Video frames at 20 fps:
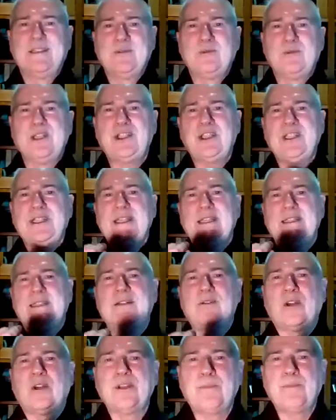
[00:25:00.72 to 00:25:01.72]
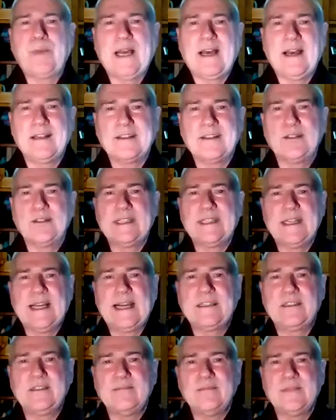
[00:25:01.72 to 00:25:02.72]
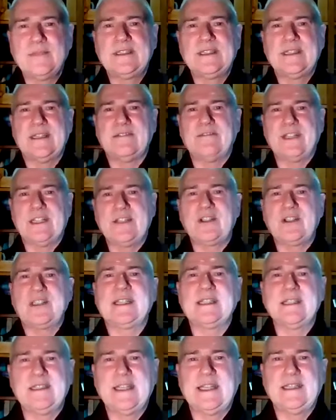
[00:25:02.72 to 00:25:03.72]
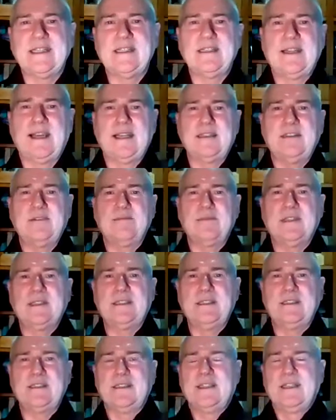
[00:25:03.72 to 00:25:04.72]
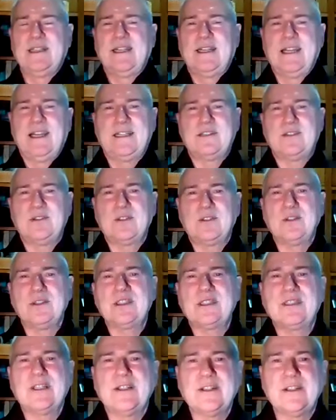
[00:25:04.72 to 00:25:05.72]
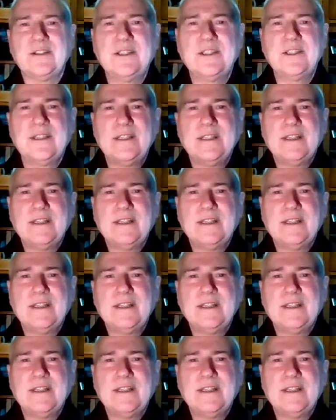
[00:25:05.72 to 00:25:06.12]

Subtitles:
wishing that they're on the path to enlightenment and eventually attain enlightenment, and also